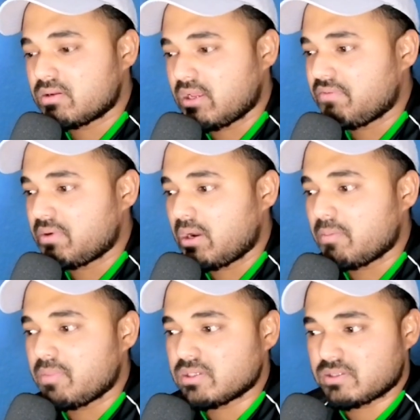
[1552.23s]
Definitely
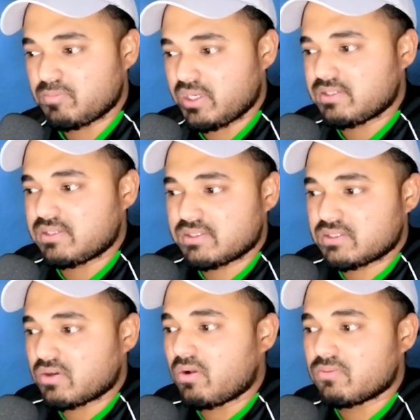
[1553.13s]
business
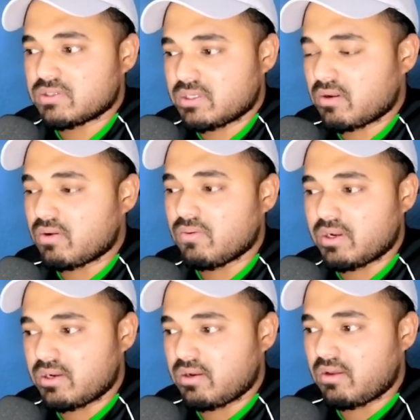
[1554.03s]
is always
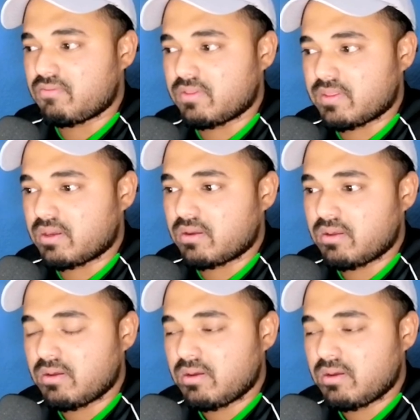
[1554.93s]
included in everything,